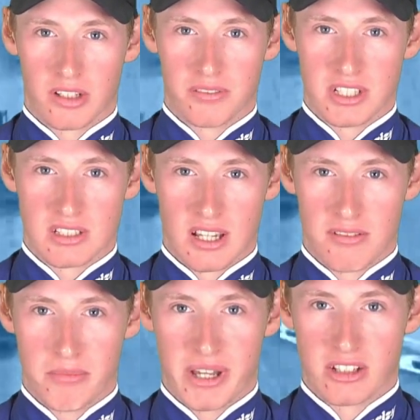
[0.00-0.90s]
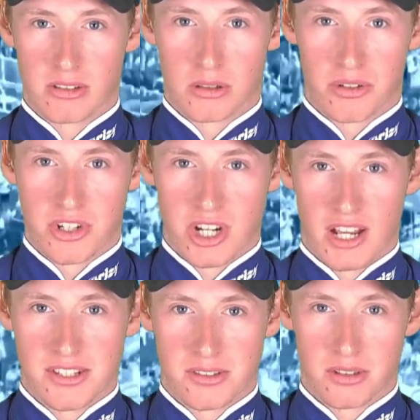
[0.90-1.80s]
obviously have a better talk to
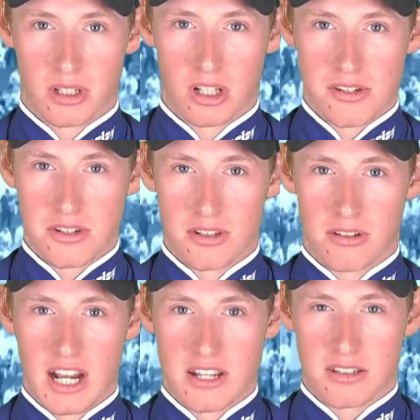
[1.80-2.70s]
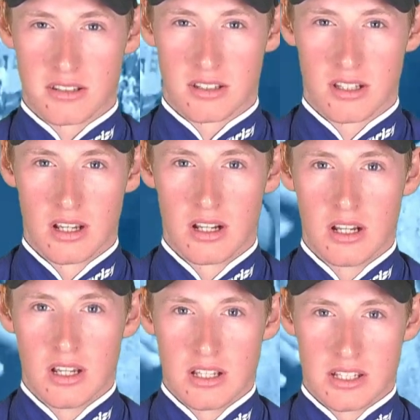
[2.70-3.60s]
Shane sort of closer to the race and
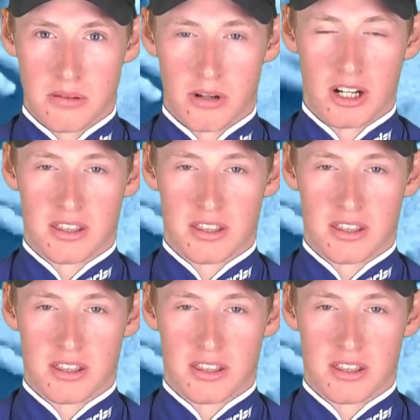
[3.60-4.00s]
see where he